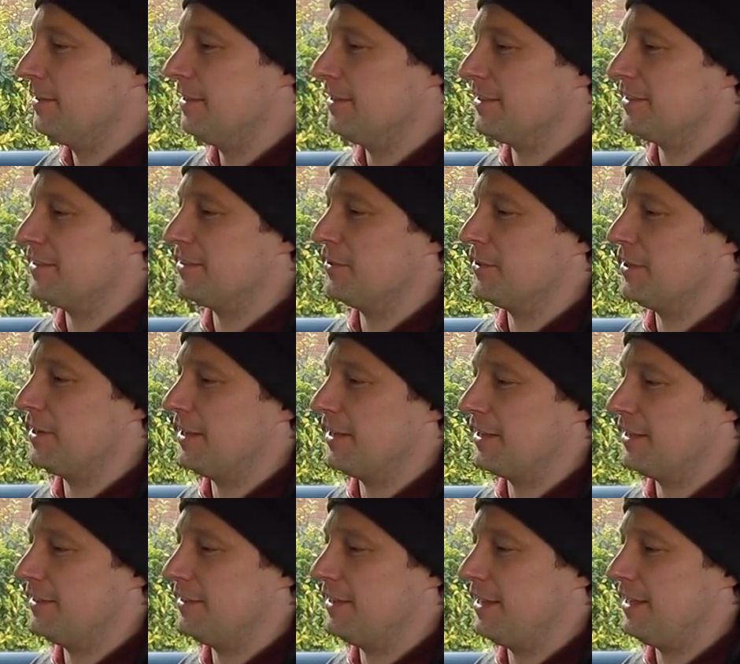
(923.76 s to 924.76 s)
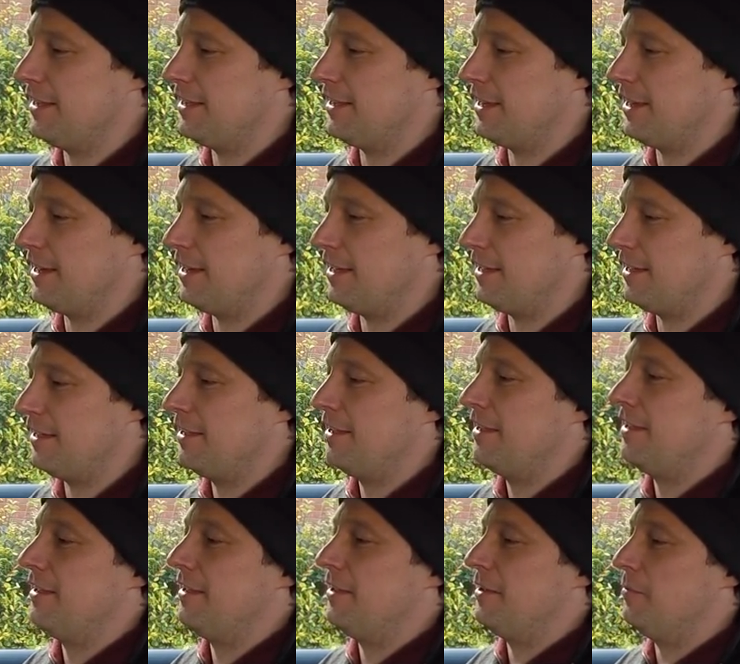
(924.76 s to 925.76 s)
This is so that I can take uh,
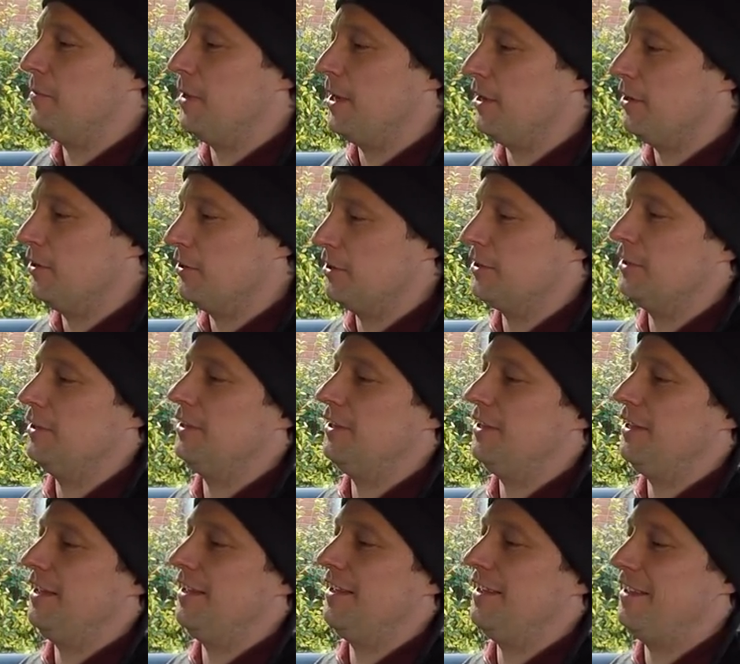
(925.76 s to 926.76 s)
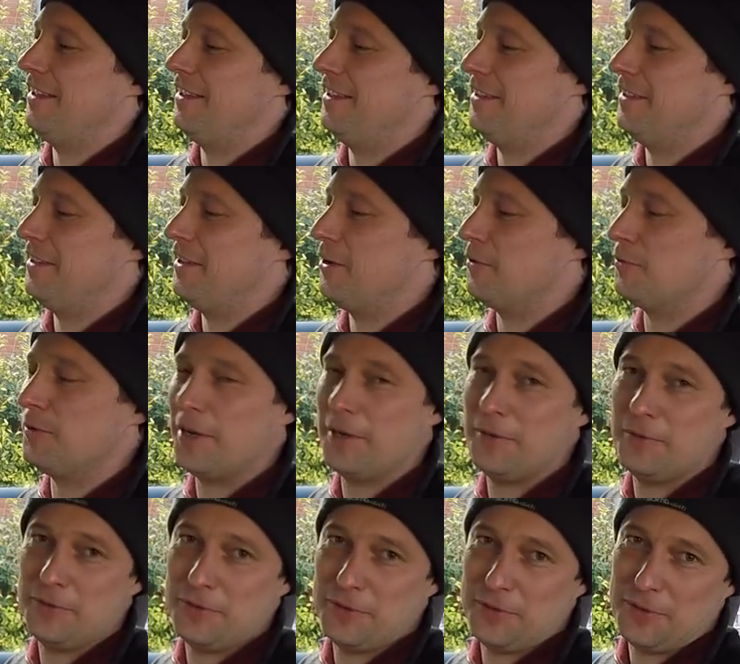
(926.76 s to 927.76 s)
my uncle uh,
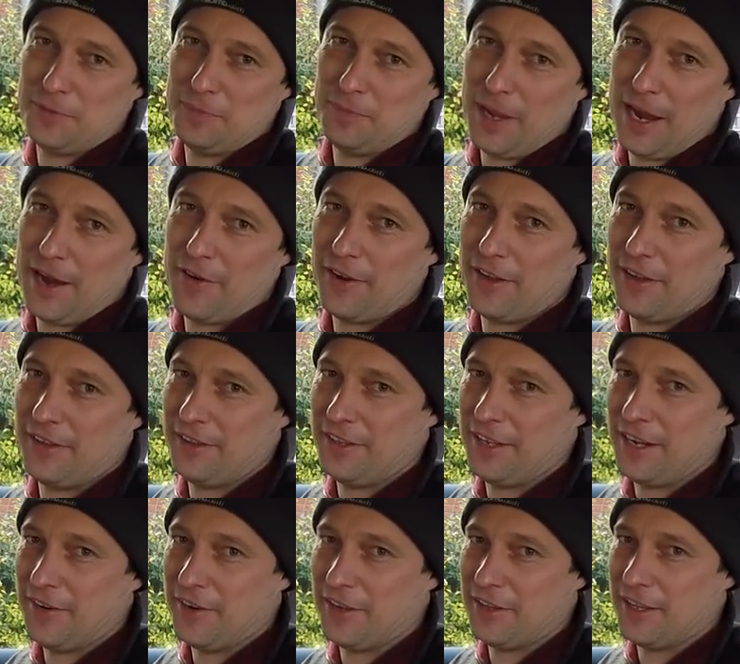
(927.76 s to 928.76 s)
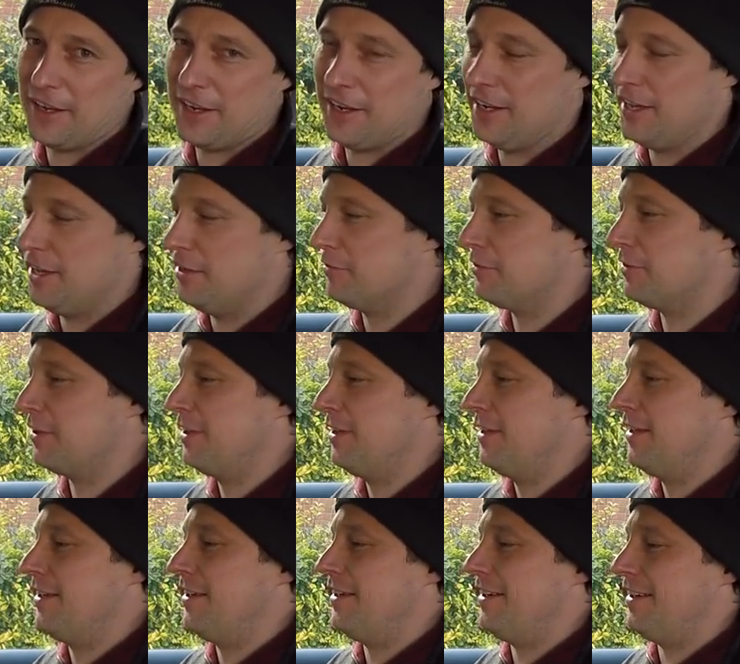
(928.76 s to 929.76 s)
around Beara and the area that I live
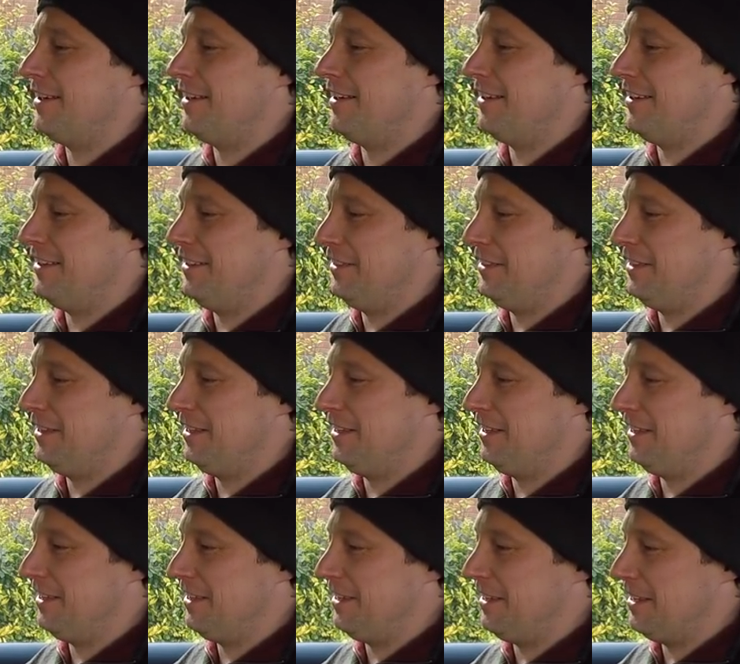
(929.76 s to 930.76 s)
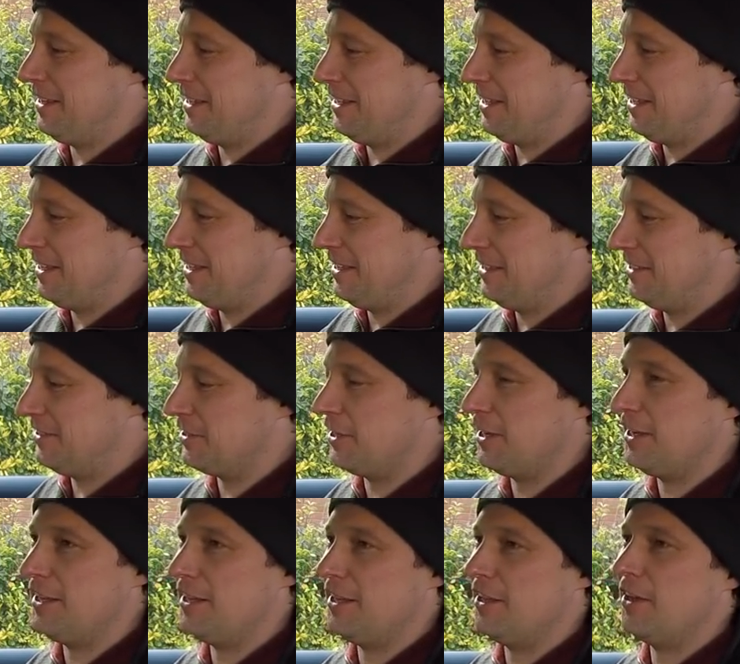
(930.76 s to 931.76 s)
uh, in the
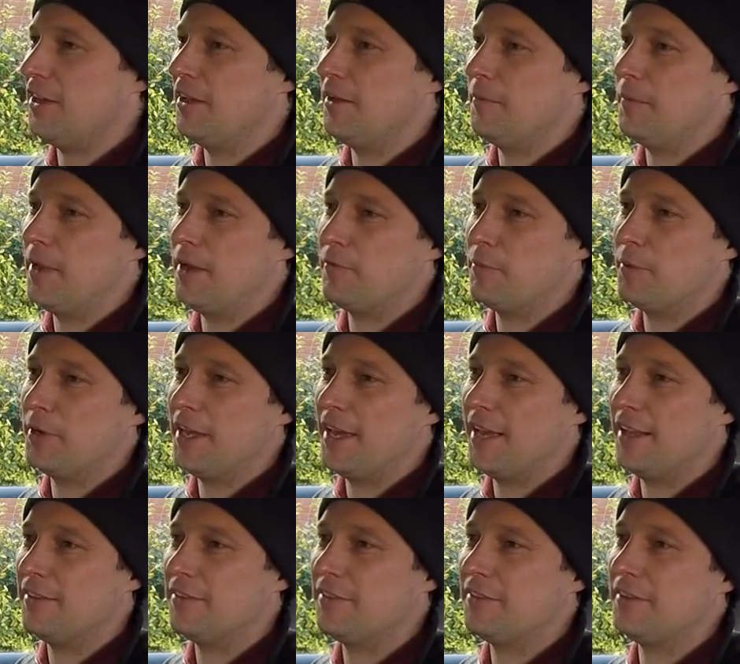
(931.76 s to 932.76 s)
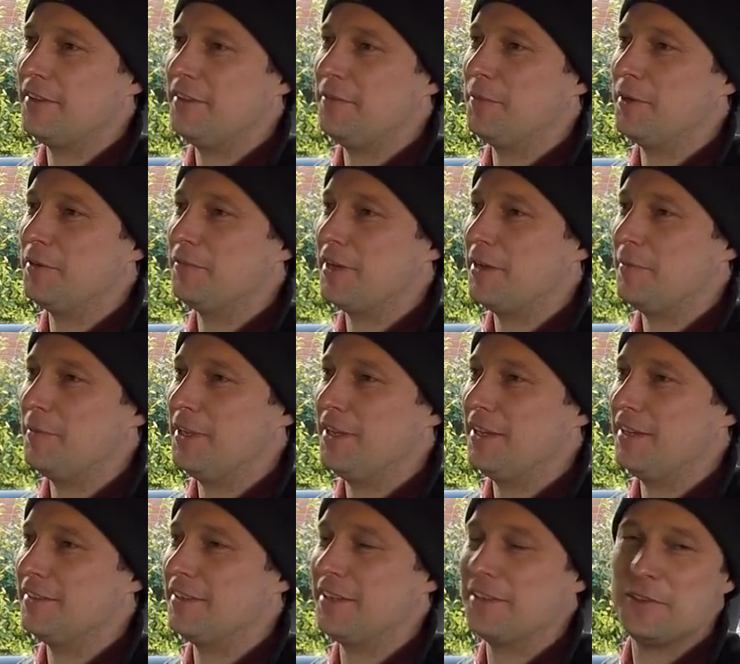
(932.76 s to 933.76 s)
style um, everybody else in my
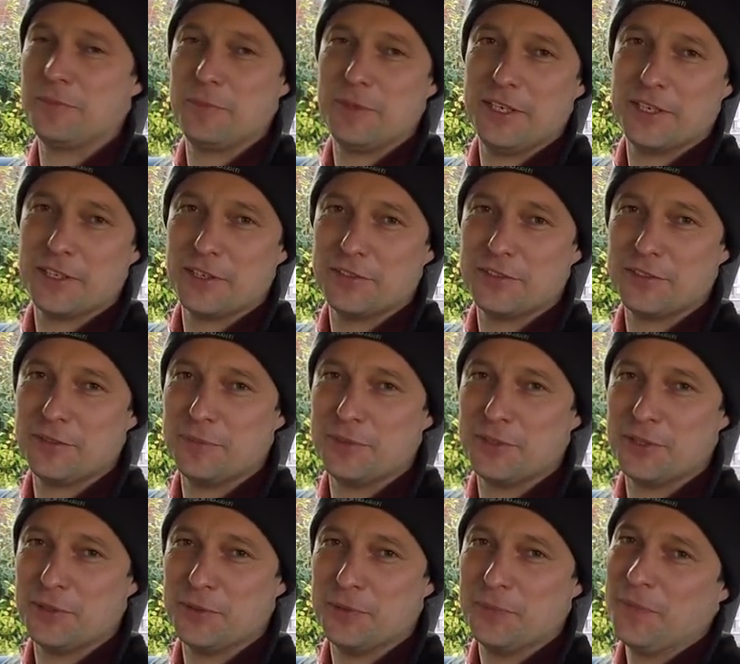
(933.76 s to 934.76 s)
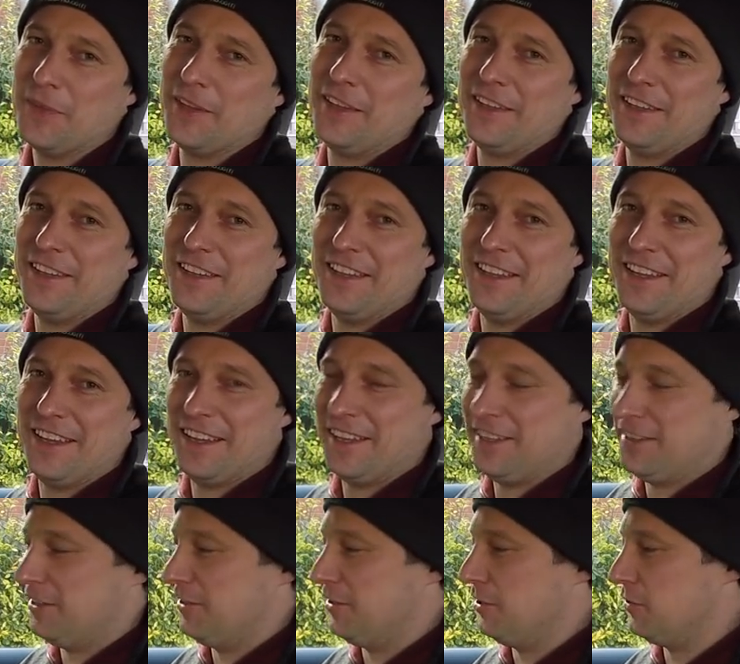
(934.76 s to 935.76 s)
family has had to be accustomed to.
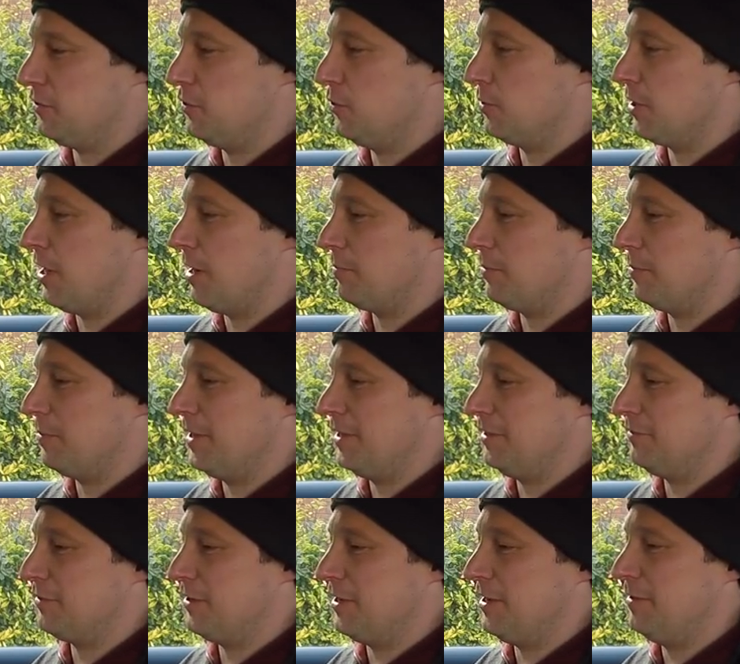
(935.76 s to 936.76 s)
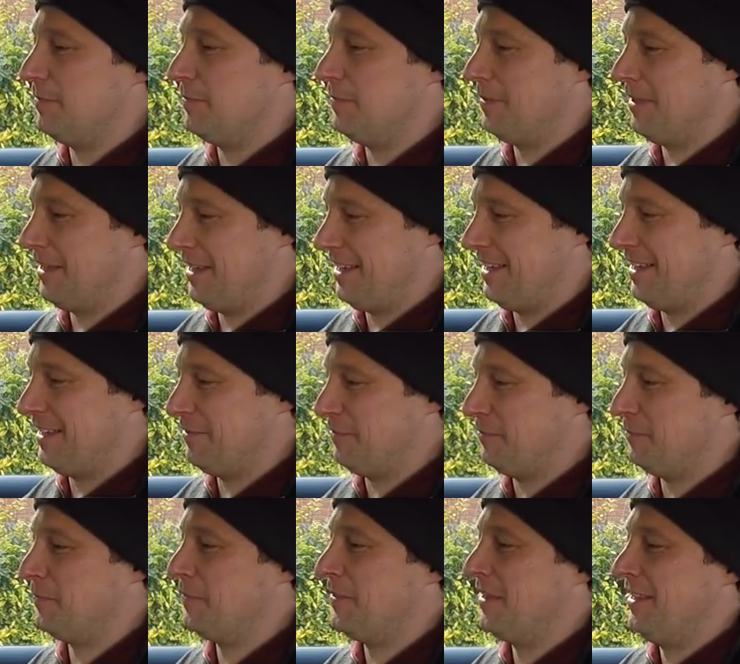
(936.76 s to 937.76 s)
And uh, there's no compromise for him
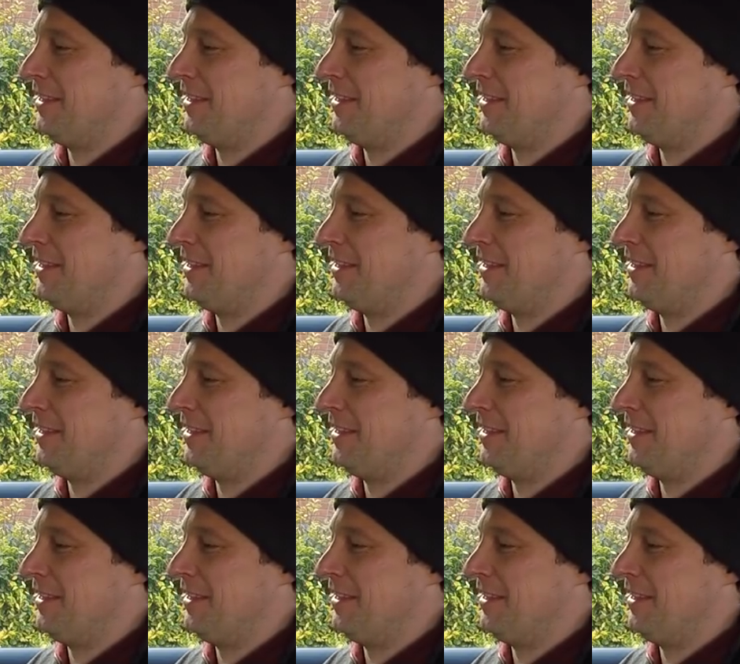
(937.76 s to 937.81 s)
um,